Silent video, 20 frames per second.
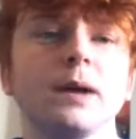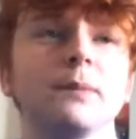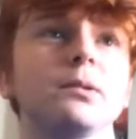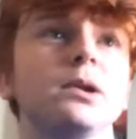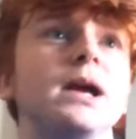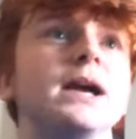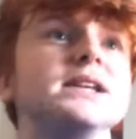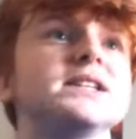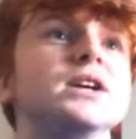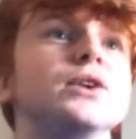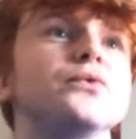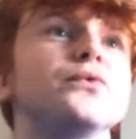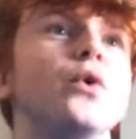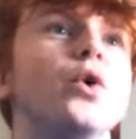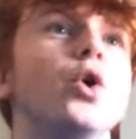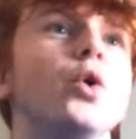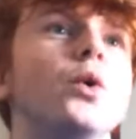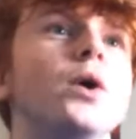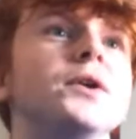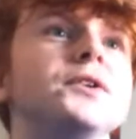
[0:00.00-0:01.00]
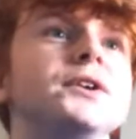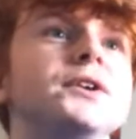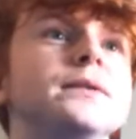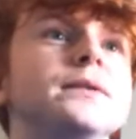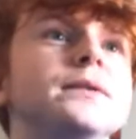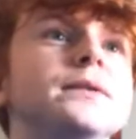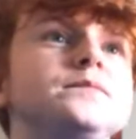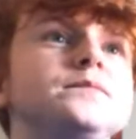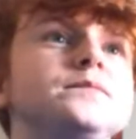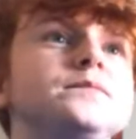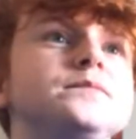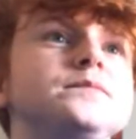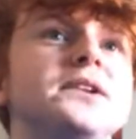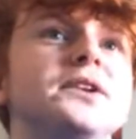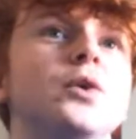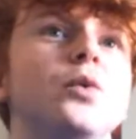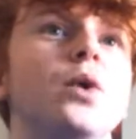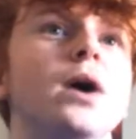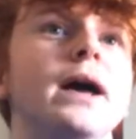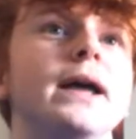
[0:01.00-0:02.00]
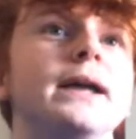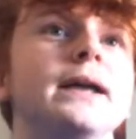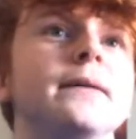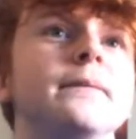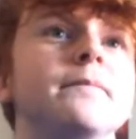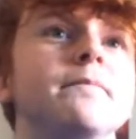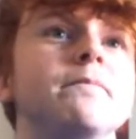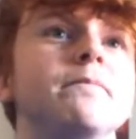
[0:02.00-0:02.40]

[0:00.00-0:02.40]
Plays it forward. Headed away.